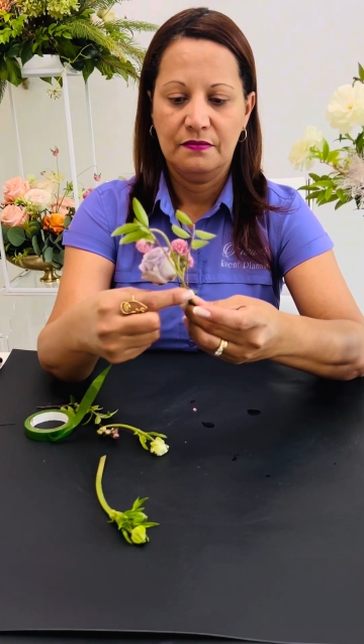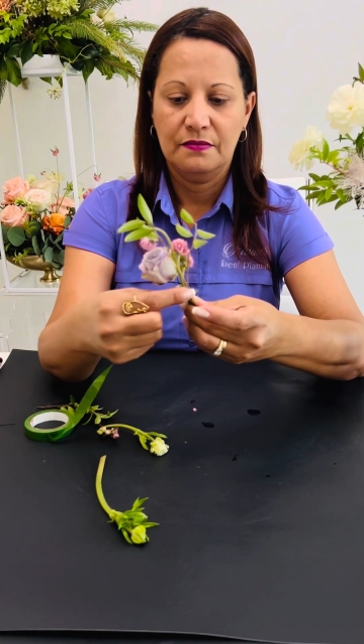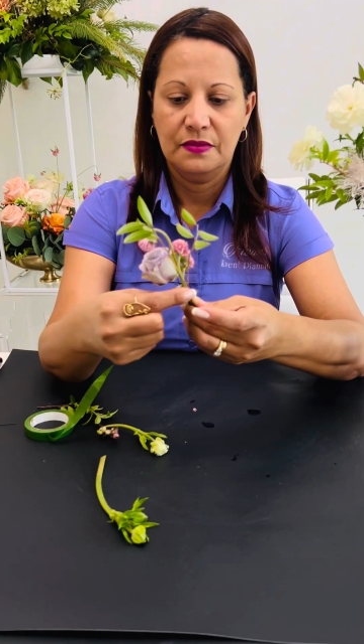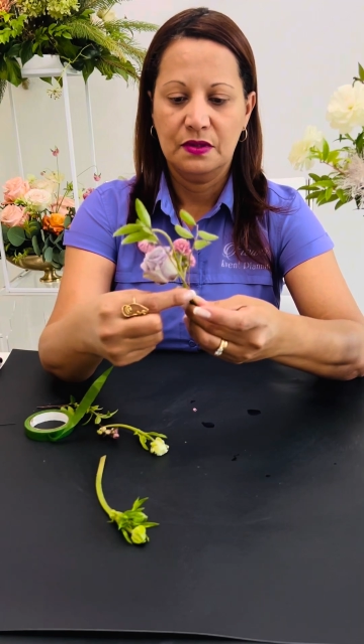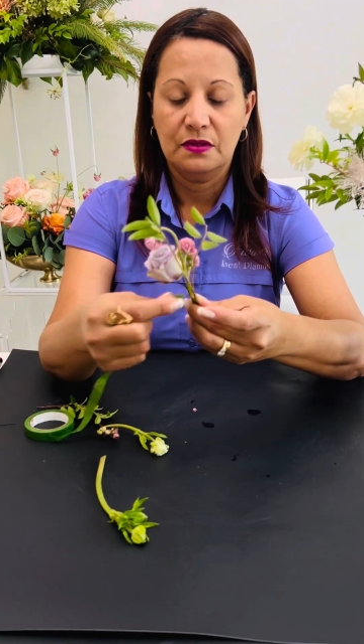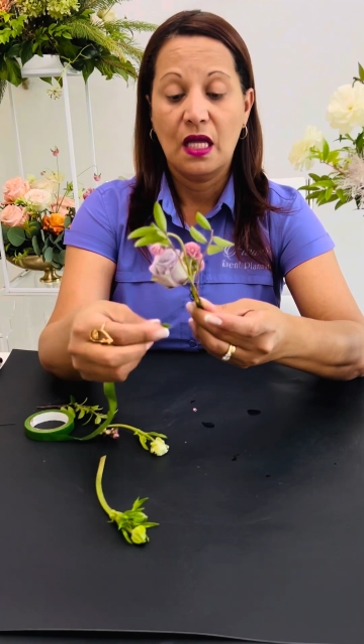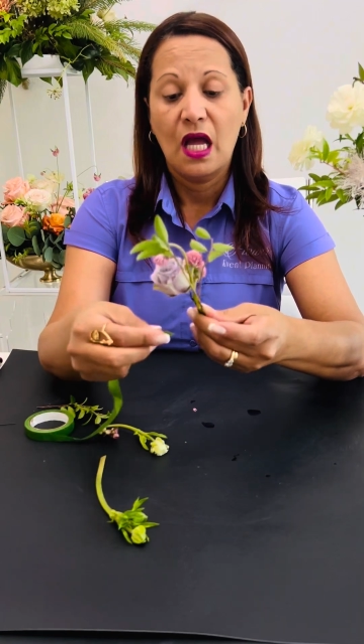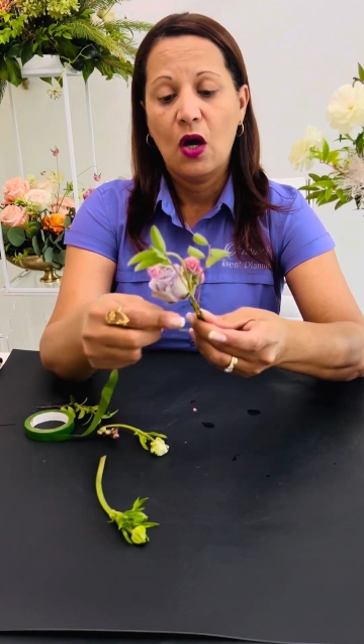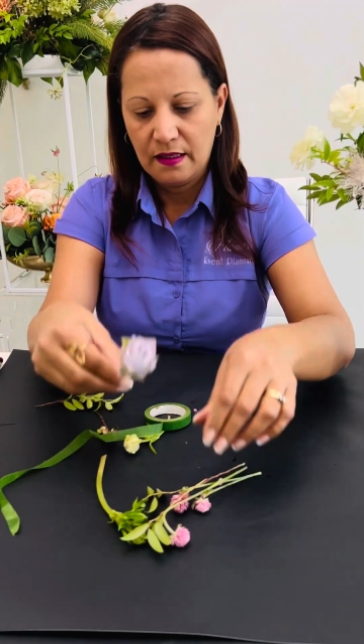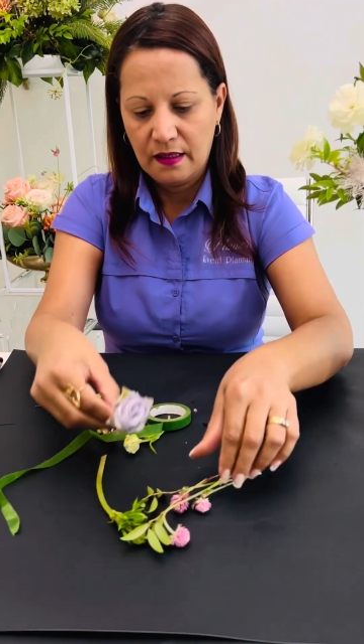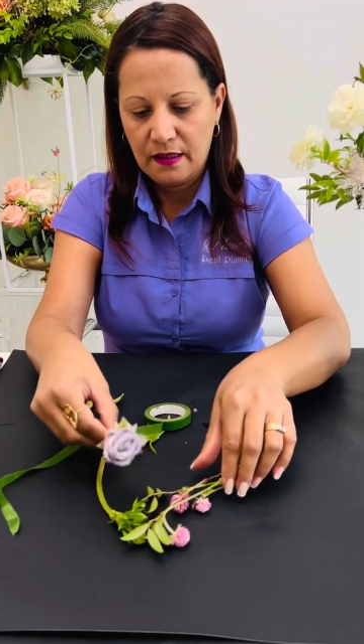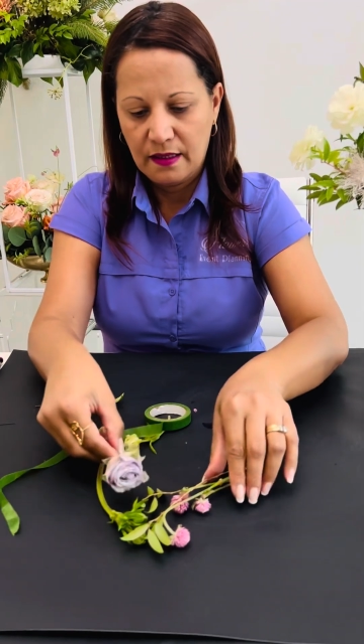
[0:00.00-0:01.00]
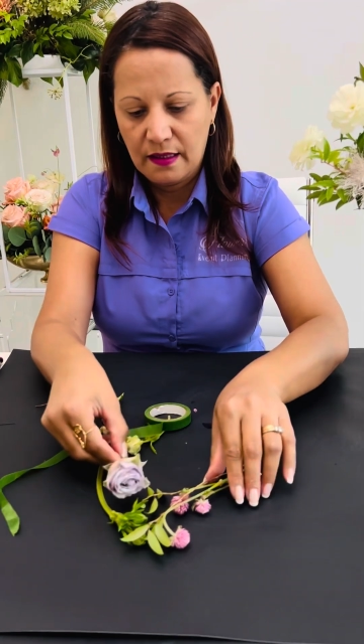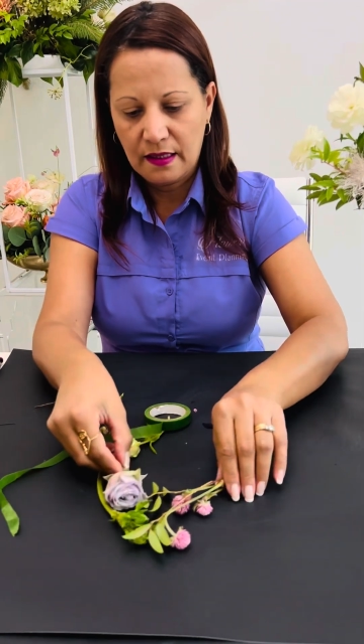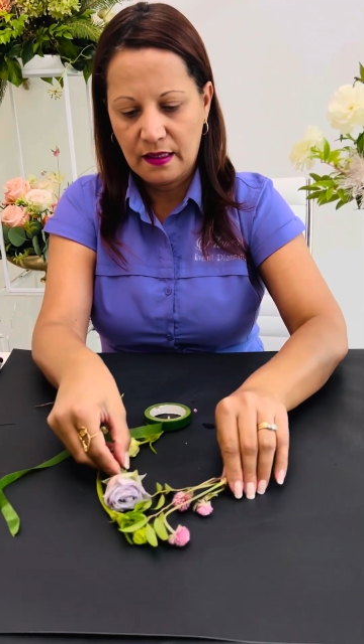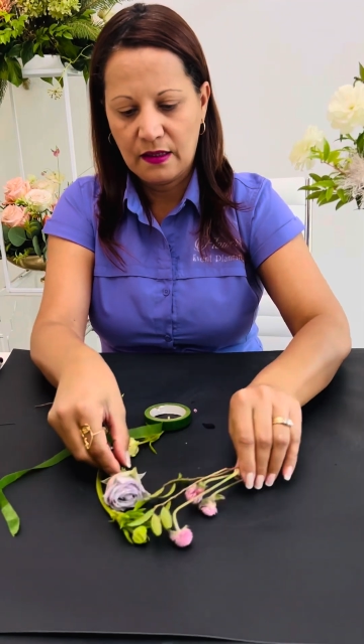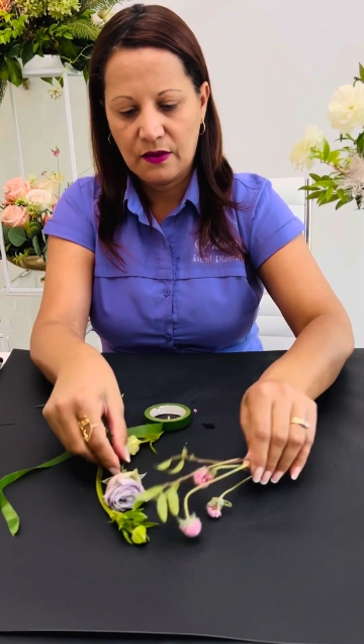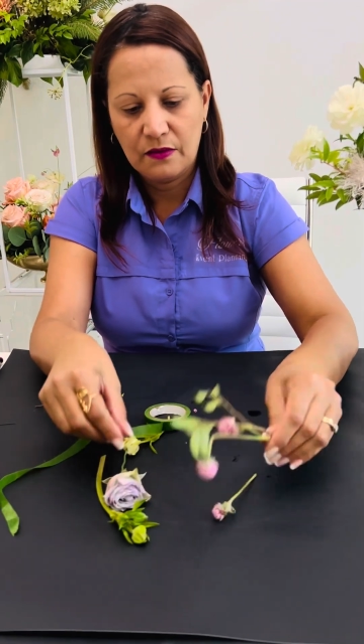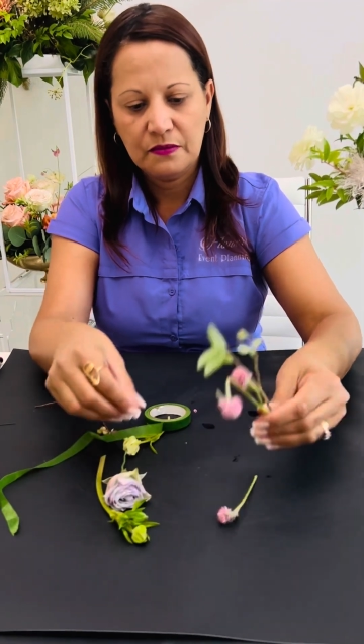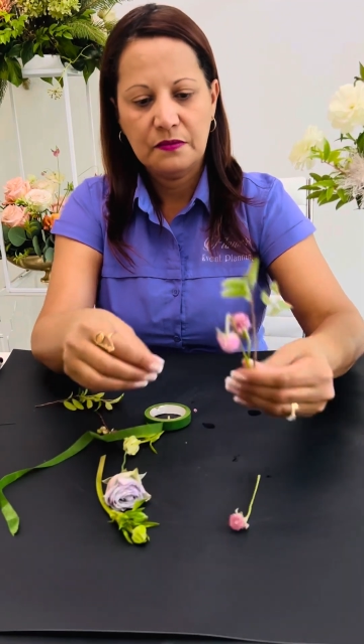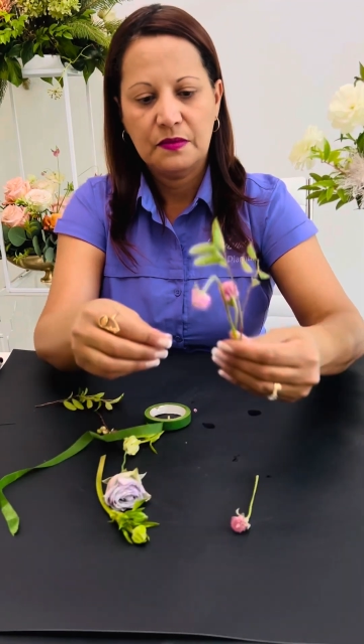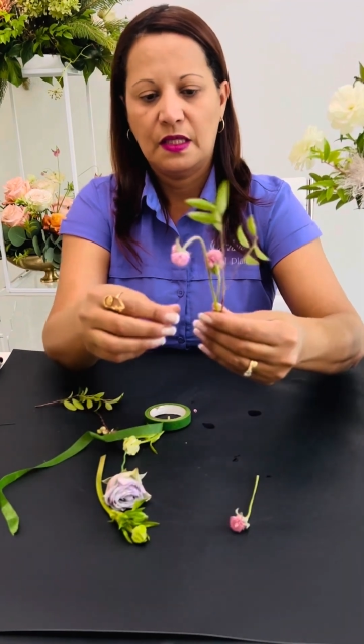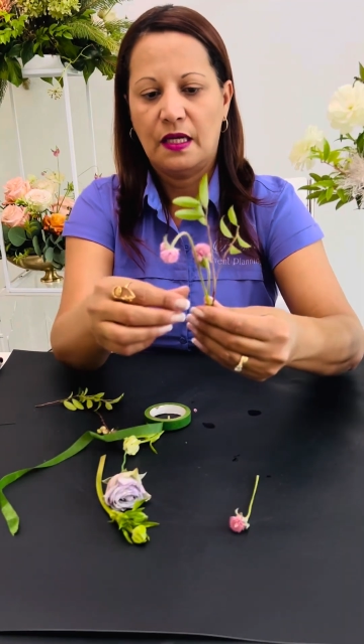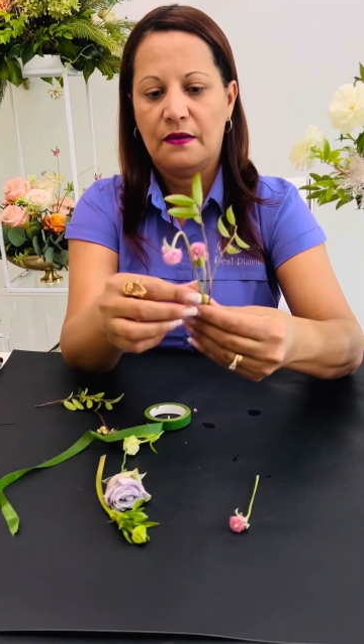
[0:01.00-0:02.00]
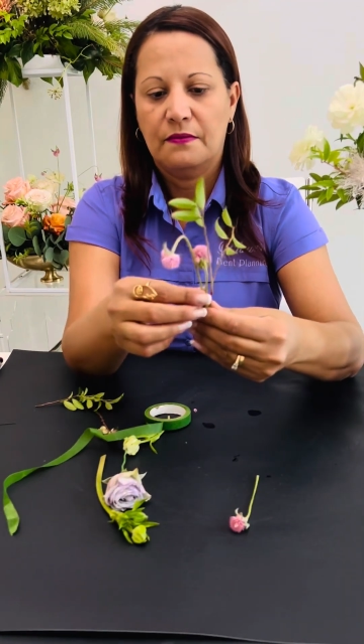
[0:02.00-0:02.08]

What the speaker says: but now, yeah,